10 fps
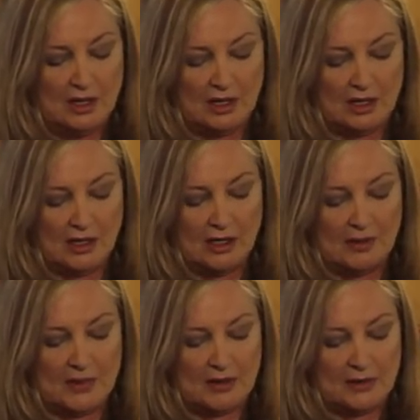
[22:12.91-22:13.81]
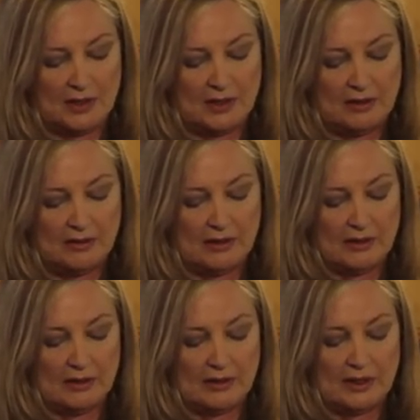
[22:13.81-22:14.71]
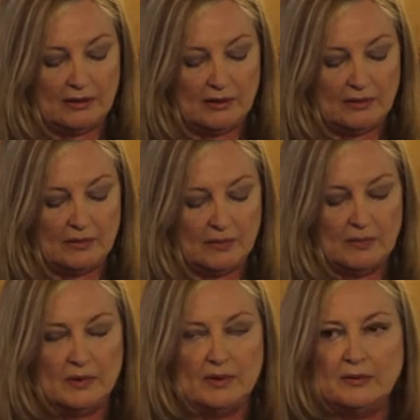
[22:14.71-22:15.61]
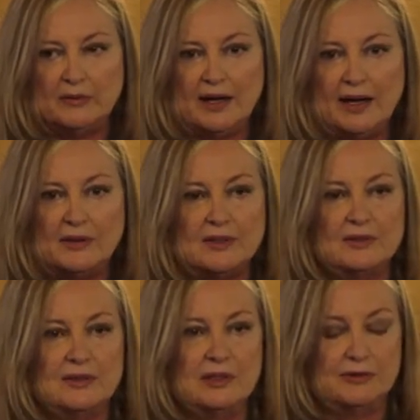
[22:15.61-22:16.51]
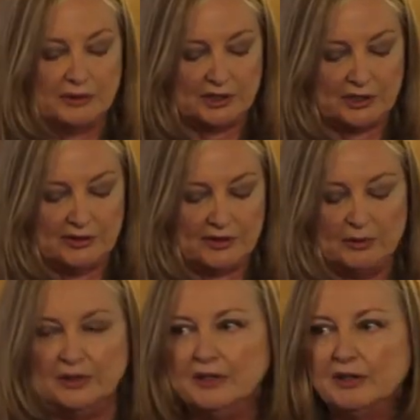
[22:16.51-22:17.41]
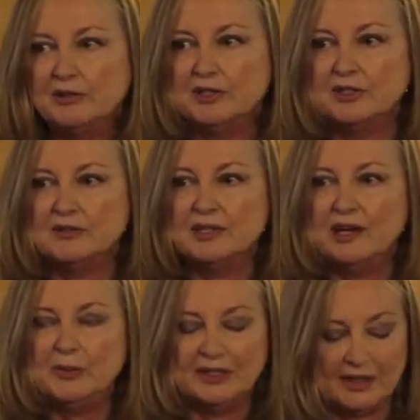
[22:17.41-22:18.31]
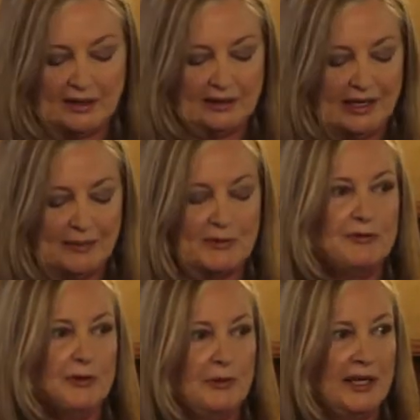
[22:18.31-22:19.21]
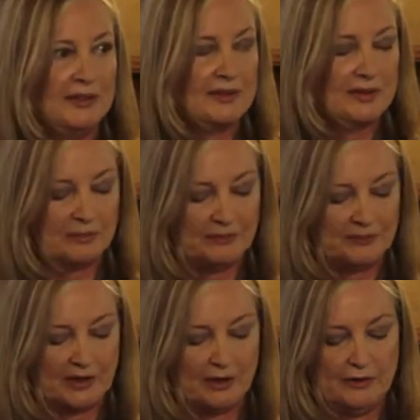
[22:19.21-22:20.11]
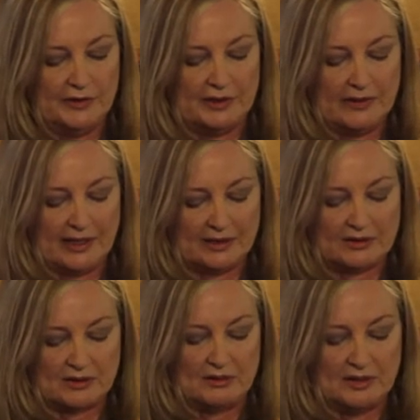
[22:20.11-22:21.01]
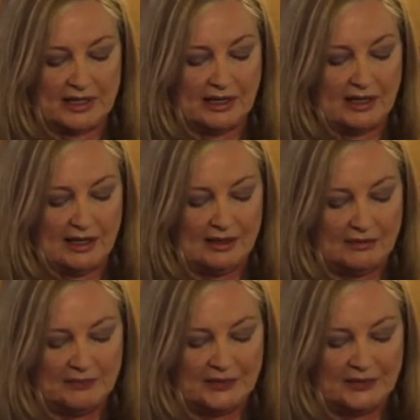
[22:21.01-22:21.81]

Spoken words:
Thousands of Christians, ordinary Christians, have been kidnapped for ransom over the last decade,